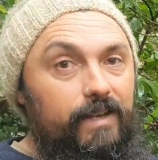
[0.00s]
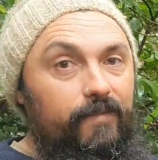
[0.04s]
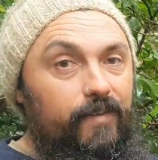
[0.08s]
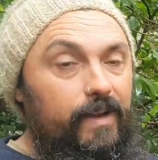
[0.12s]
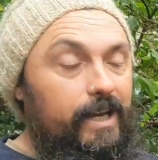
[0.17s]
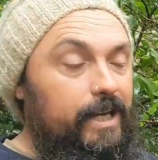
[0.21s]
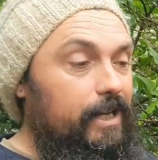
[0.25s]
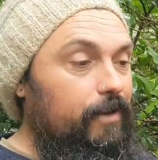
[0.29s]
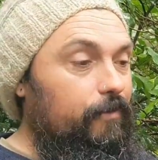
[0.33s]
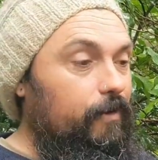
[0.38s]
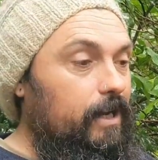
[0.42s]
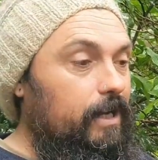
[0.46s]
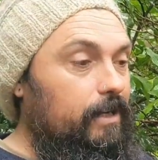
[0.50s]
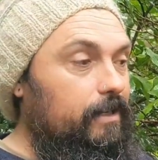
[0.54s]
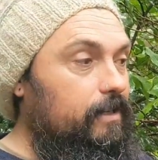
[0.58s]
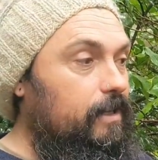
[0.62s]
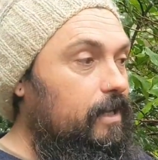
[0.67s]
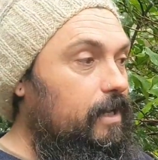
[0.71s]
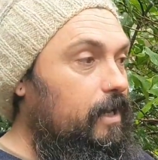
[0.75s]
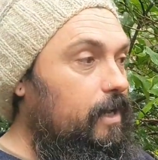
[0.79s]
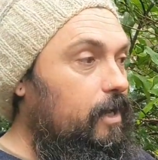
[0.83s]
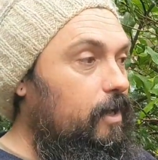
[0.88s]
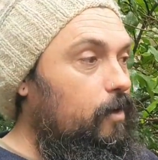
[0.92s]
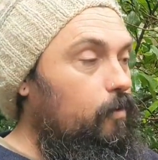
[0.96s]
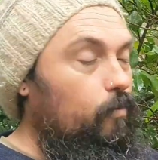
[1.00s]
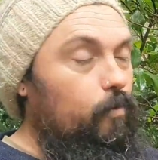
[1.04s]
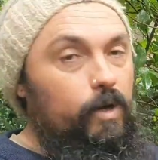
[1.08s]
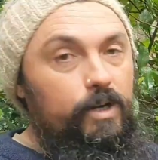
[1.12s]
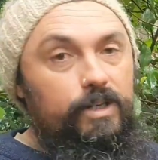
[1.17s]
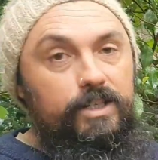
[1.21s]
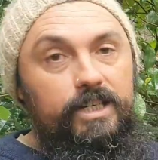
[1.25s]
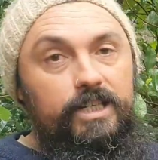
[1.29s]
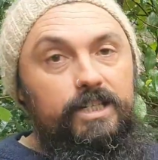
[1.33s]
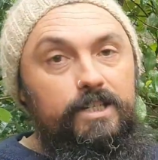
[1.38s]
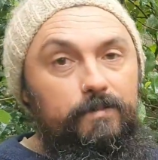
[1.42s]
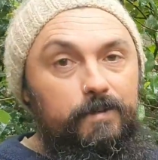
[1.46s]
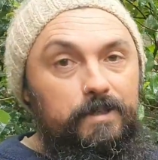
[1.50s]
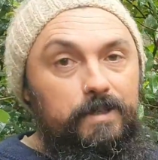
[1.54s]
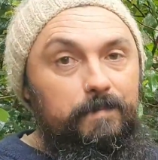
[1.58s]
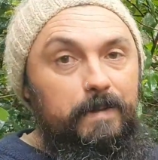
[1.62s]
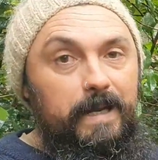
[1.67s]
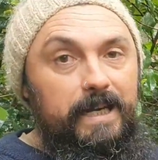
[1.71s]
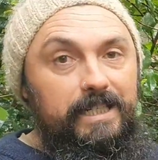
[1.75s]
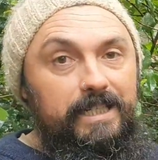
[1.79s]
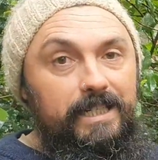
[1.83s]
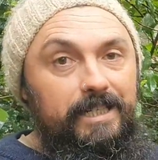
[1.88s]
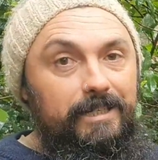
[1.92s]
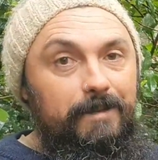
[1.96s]
If anyone were
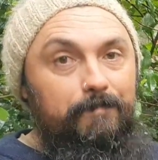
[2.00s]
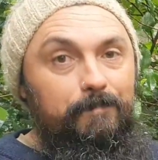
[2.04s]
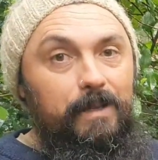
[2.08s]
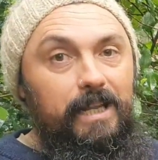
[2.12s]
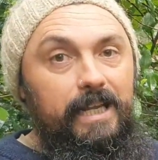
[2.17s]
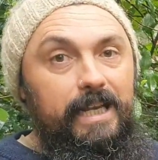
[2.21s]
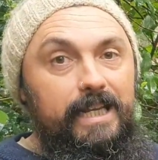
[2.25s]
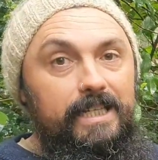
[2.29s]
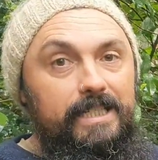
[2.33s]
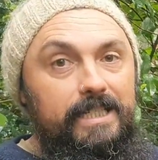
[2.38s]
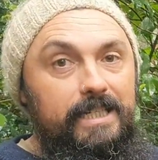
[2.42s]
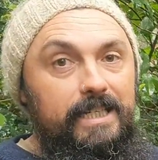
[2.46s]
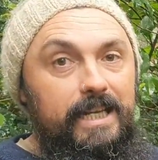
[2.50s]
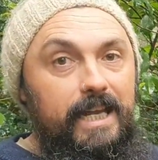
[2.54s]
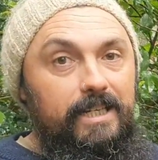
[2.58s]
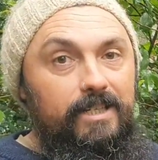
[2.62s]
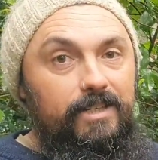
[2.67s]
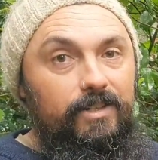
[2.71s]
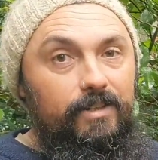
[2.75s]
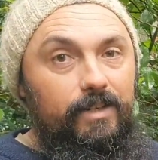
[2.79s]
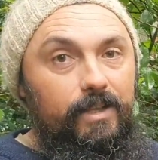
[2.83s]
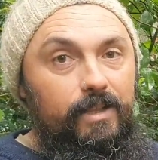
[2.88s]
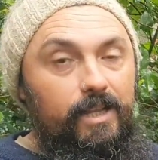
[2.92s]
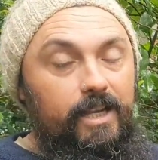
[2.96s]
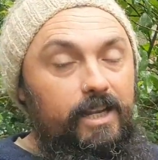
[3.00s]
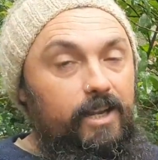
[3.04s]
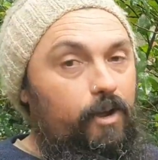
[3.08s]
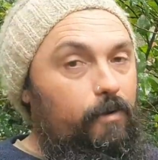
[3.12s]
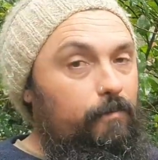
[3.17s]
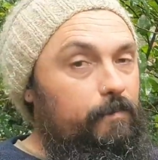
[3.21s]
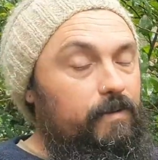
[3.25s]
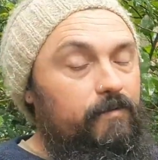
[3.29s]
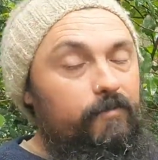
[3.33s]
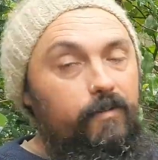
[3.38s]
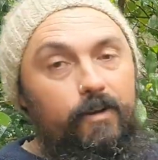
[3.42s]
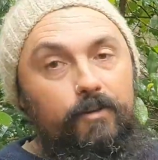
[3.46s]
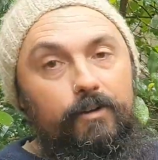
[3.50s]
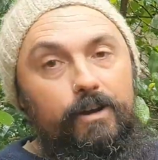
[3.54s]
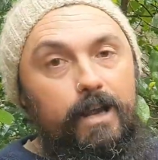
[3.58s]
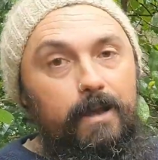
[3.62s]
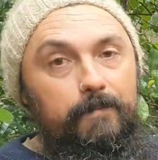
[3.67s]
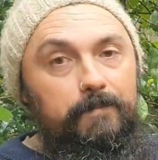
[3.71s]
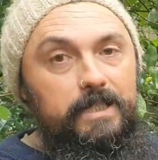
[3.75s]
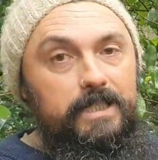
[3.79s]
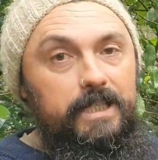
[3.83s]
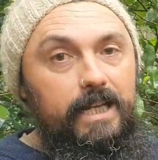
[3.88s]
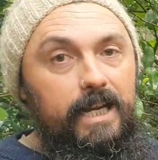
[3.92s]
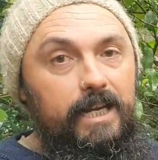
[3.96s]
disrespecting the plants and that sort of thing, I'd be very
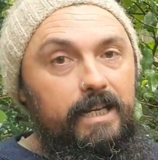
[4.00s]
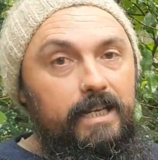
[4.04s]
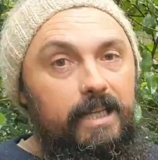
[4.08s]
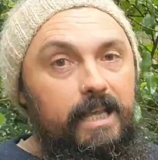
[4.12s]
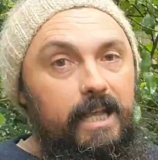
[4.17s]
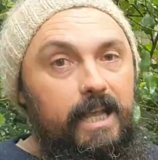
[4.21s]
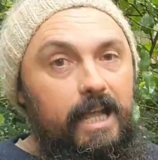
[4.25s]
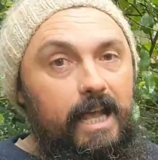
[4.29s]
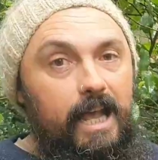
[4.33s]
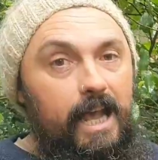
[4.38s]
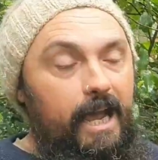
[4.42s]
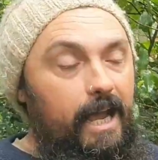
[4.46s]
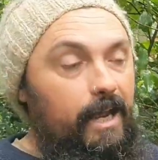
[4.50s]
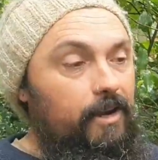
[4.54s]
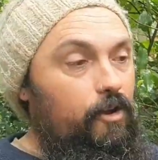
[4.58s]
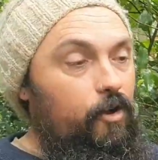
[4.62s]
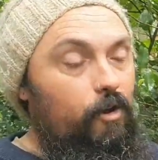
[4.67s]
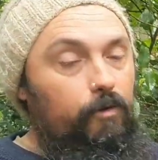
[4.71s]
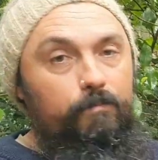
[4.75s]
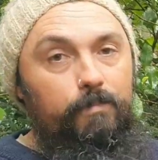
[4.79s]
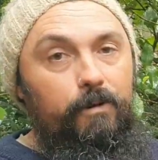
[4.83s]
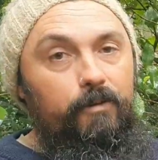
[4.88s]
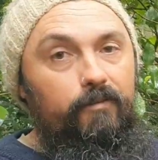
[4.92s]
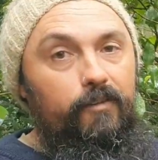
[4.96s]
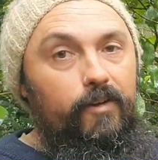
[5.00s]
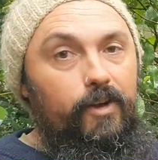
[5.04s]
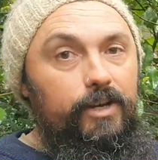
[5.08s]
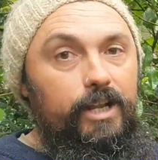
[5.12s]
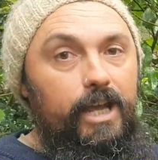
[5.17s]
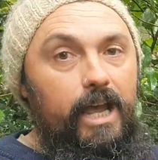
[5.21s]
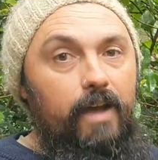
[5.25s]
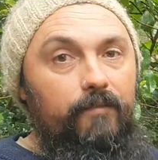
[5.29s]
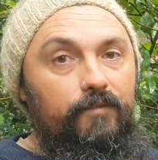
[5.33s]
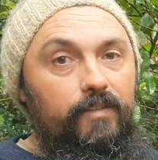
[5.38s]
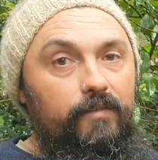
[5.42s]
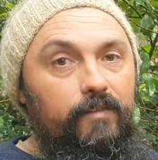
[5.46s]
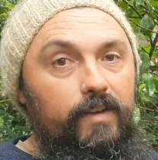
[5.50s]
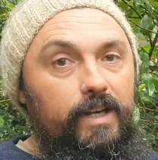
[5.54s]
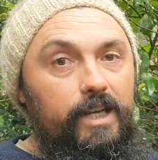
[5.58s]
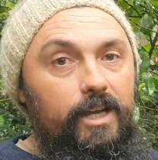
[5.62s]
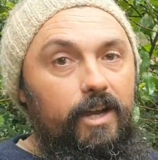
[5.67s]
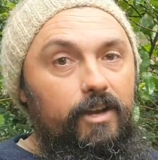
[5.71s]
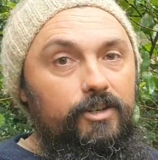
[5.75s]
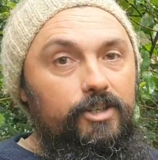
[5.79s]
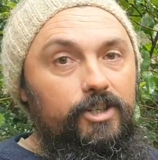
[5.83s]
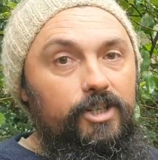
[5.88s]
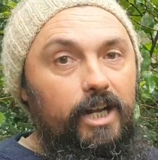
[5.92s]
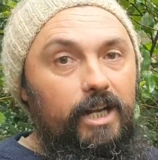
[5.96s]
upset and I'd prefer to have the
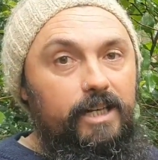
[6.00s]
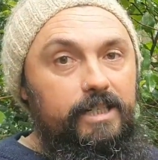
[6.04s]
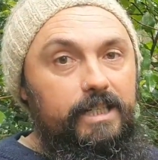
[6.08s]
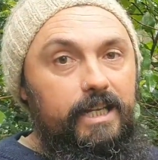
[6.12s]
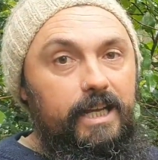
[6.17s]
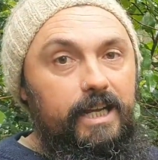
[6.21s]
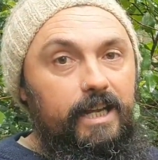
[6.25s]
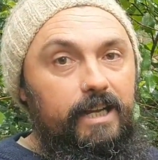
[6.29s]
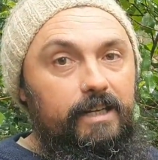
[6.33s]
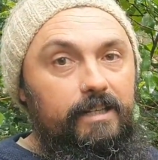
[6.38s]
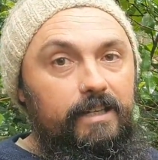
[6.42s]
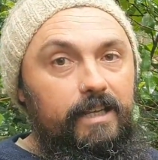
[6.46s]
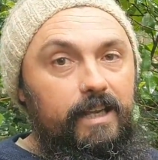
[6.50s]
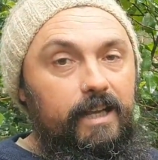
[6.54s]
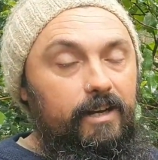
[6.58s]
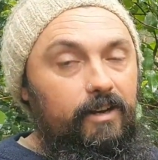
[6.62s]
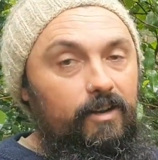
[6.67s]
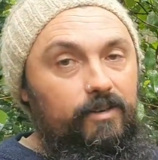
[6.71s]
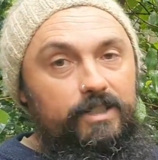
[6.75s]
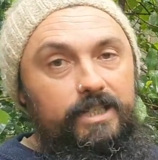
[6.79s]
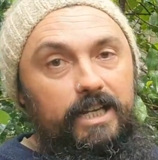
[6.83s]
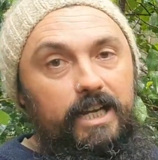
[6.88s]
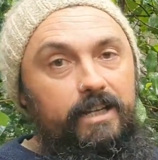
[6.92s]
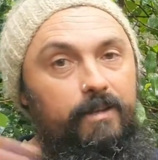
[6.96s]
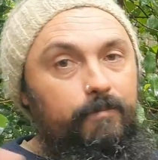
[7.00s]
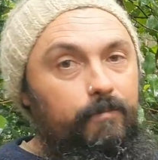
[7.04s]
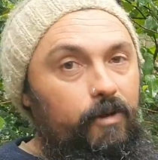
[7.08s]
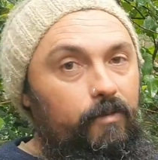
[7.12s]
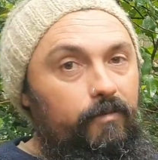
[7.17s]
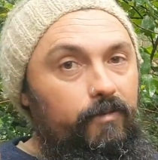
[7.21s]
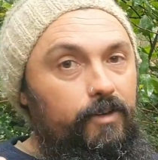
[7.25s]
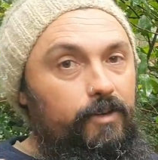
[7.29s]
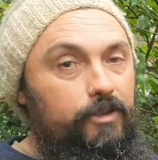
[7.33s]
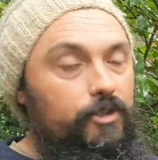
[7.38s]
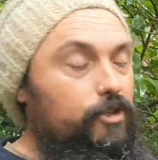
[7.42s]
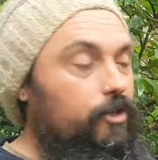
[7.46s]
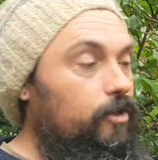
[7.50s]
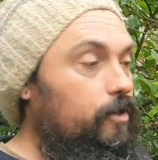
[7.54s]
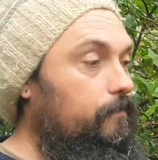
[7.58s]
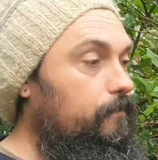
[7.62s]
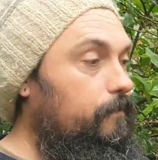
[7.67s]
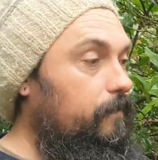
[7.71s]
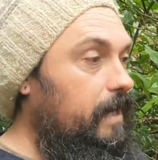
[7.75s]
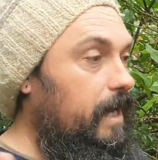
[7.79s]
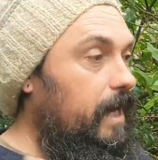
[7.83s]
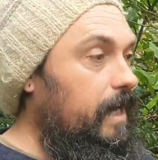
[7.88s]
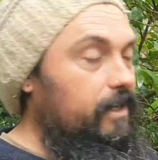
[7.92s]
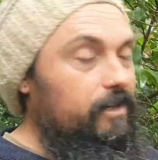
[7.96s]
videos shut down and I'd take them off YouTube
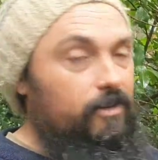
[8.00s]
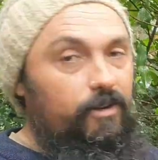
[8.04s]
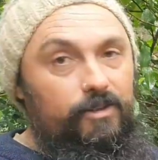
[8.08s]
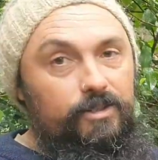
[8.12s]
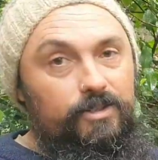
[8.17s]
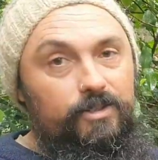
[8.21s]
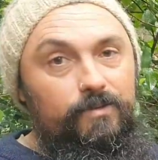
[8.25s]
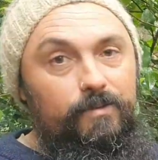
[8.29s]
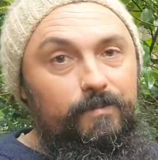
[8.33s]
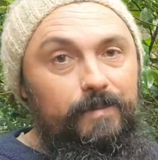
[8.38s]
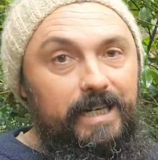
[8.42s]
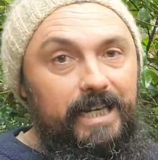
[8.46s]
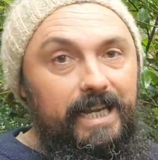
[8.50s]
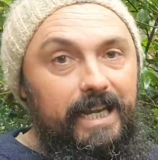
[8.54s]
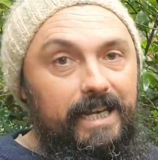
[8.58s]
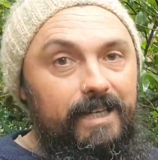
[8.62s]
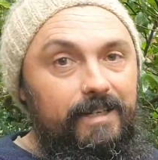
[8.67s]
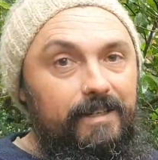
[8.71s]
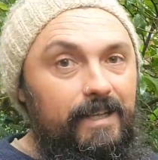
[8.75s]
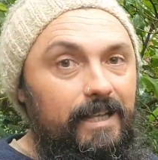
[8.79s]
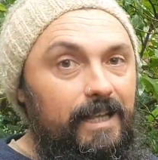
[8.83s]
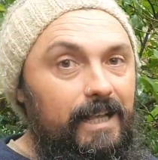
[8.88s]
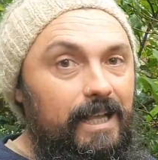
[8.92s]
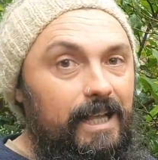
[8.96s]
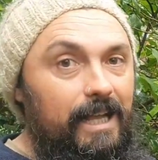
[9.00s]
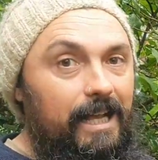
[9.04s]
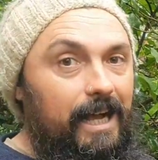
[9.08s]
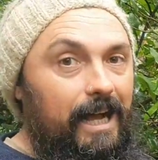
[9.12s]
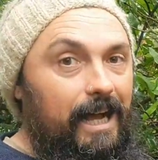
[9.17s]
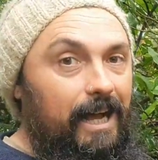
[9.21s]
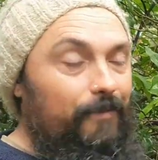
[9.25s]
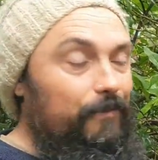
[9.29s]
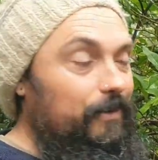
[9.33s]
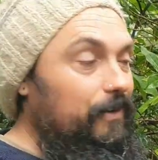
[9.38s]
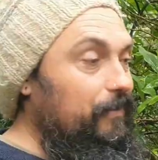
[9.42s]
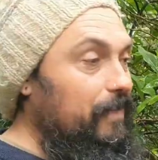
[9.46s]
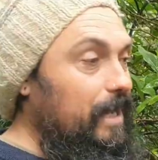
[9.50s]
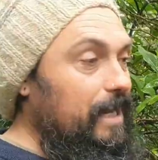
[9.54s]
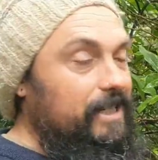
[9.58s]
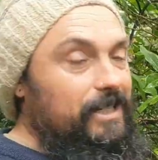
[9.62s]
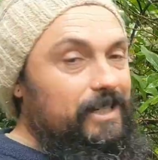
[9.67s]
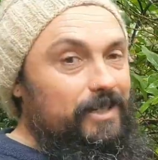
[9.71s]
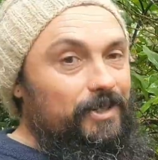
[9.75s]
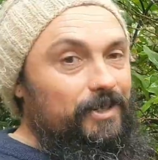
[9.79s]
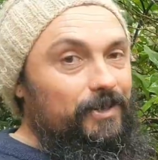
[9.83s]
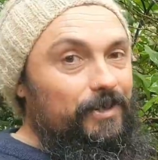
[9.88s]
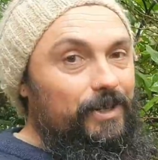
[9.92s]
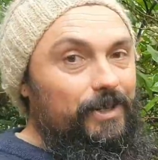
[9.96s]
and not do them again um, if that's
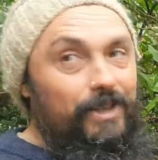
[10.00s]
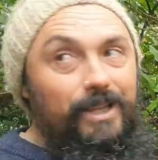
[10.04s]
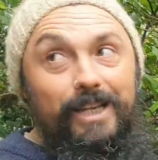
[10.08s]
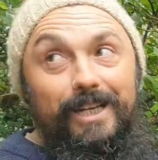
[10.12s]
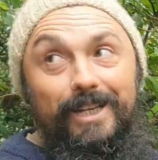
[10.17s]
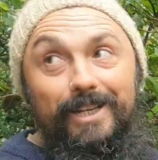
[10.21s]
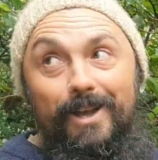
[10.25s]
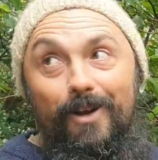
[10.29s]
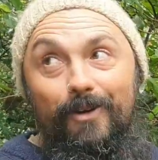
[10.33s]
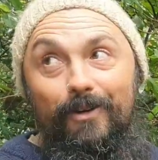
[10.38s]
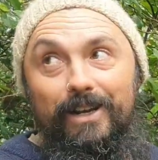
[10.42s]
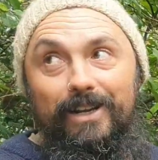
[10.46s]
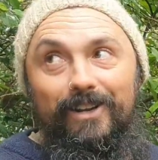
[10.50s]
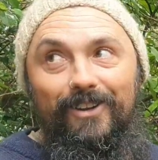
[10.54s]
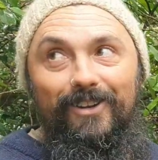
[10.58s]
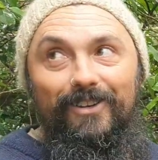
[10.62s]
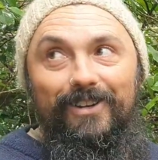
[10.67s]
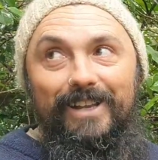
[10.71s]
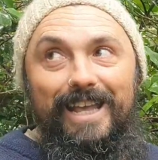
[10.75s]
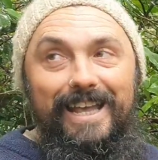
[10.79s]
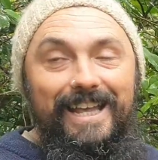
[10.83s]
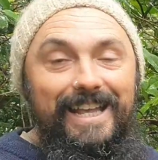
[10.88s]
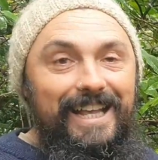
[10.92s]
the sort of thing going on